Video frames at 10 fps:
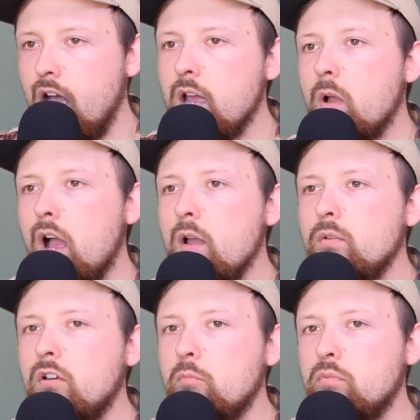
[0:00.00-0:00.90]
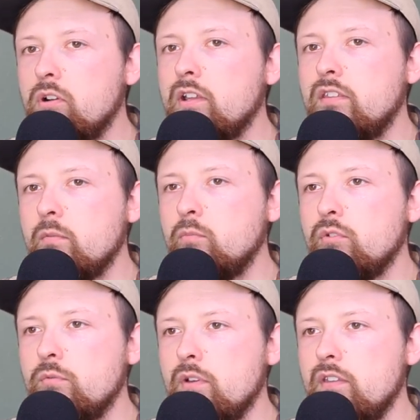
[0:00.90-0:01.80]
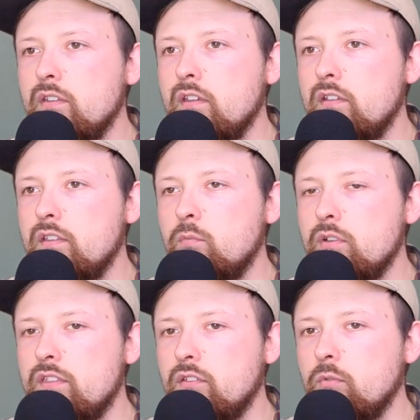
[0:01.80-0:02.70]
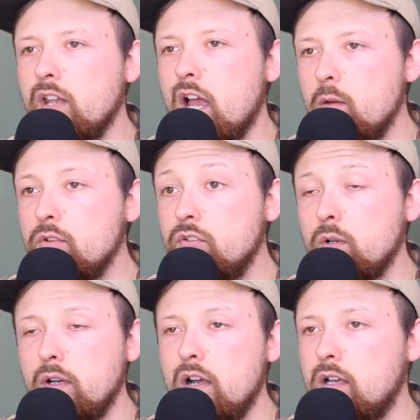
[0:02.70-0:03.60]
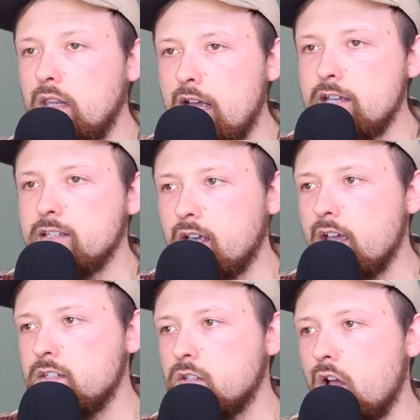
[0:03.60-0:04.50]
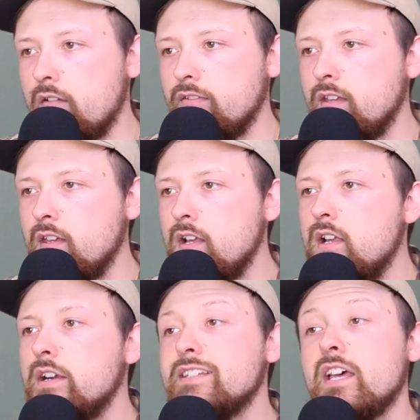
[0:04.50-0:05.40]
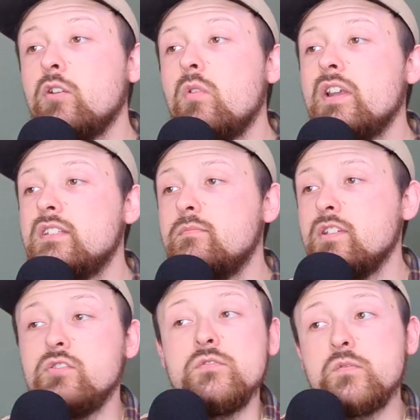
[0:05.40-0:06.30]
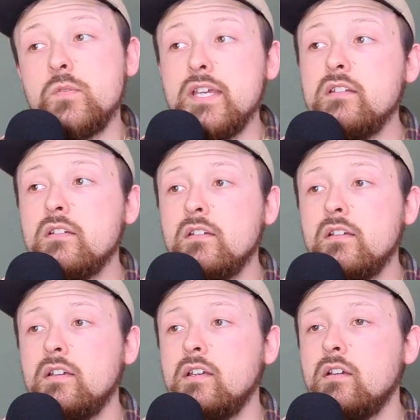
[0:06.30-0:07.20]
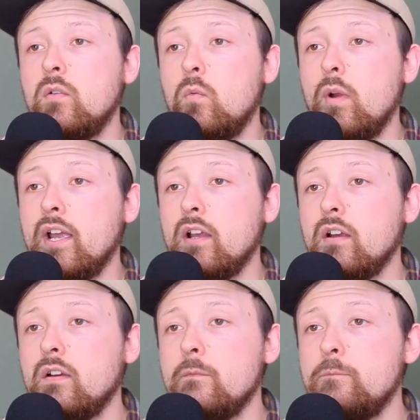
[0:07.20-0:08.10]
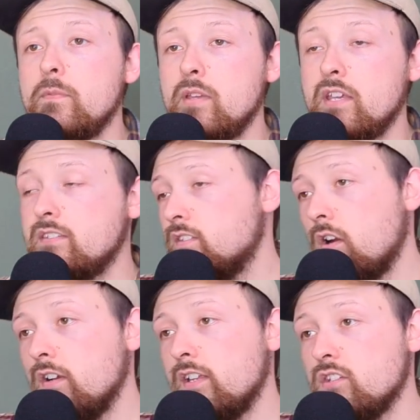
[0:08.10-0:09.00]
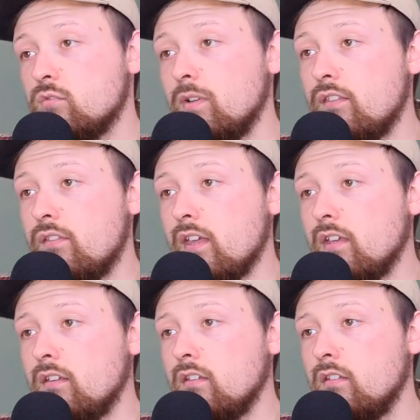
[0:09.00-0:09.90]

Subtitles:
I would go pretty simple with this one. I would do a classic iced coffee because I don't want it to be too sweet because it's already a sweet thing.